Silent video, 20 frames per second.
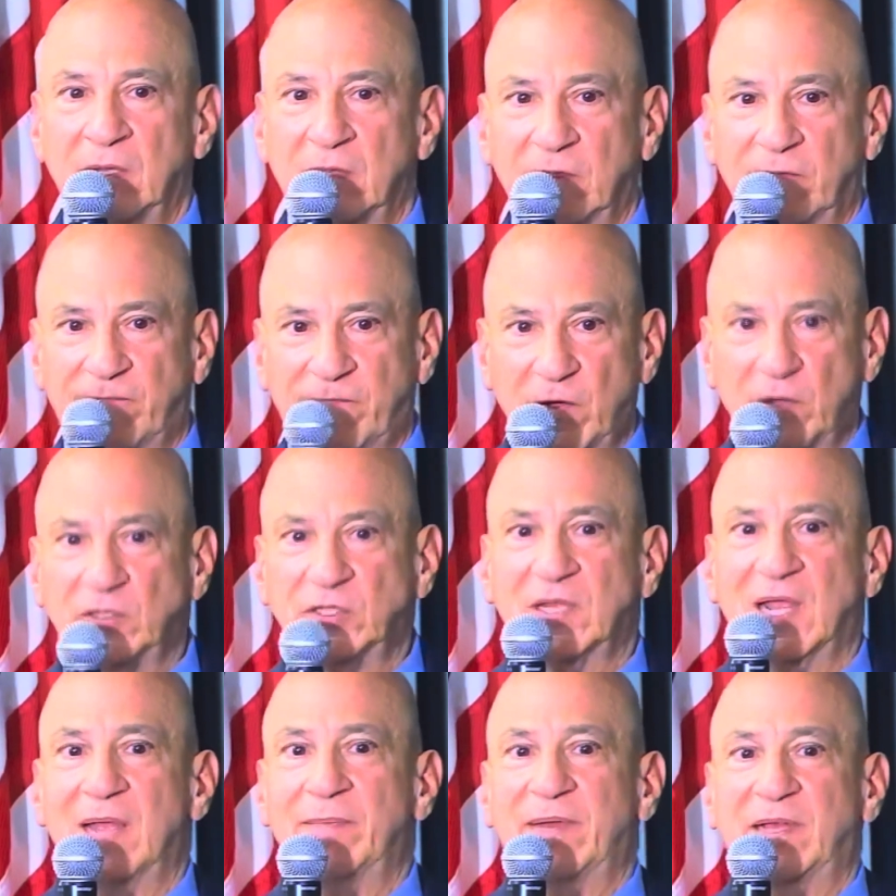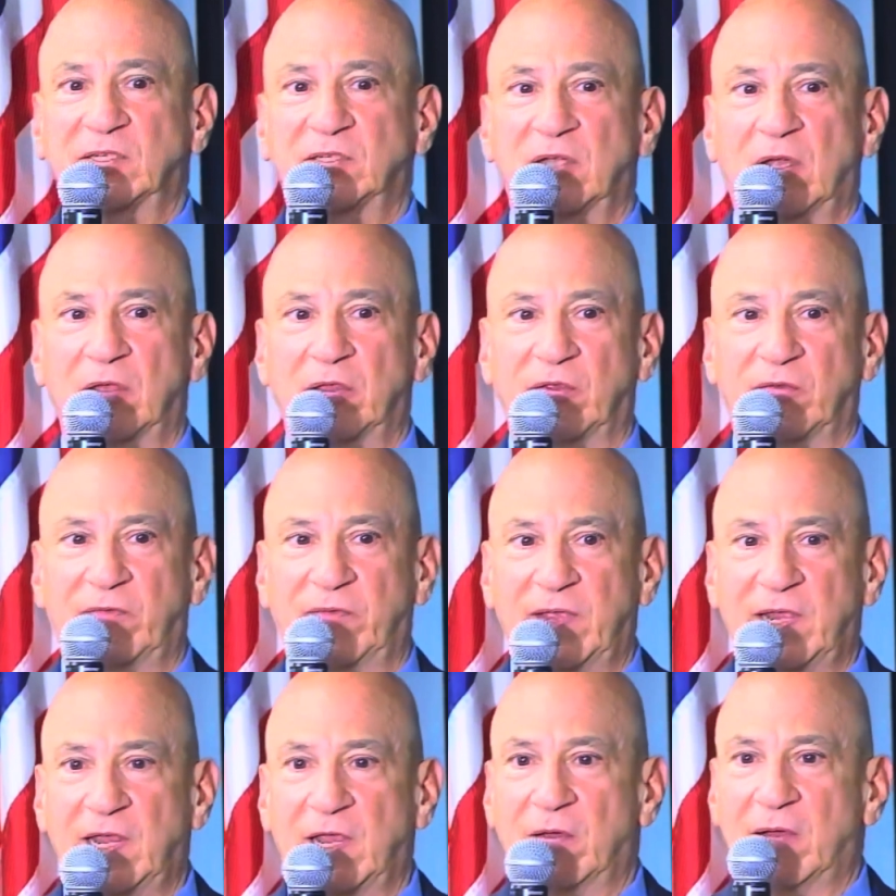The first time I saw this
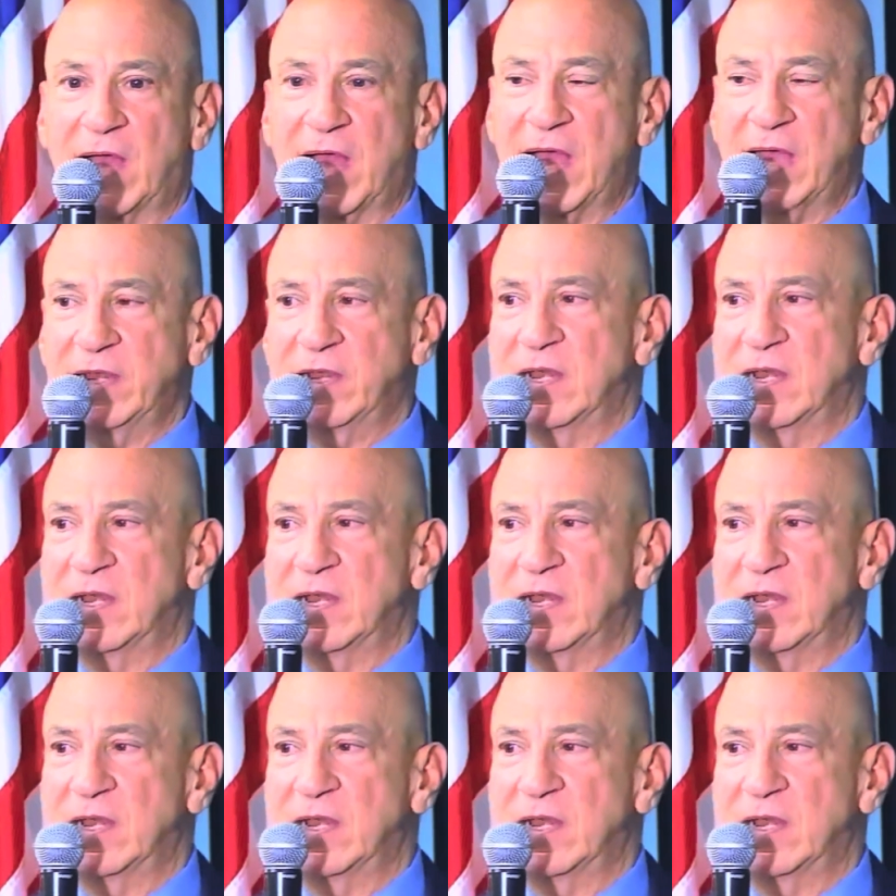video, I